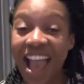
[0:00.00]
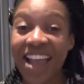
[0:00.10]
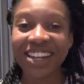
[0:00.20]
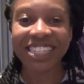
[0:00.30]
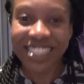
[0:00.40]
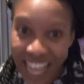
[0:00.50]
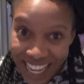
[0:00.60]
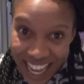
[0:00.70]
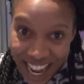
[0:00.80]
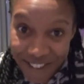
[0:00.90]
And your
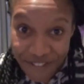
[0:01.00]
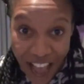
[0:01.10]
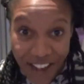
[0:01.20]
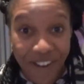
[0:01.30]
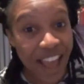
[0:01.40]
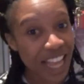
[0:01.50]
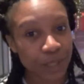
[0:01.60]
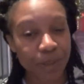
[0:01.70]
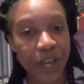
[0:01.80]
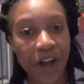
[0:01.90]
second and final
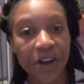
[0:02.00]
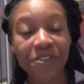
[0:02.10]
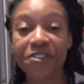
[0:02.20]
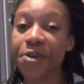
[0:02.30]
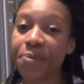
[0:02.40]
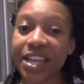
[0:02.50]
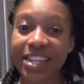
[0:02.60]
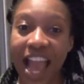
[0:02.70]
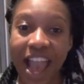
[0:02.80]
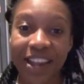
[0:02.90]
HPO for week
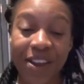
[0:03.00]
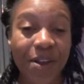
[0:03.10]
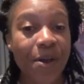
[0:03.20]
9,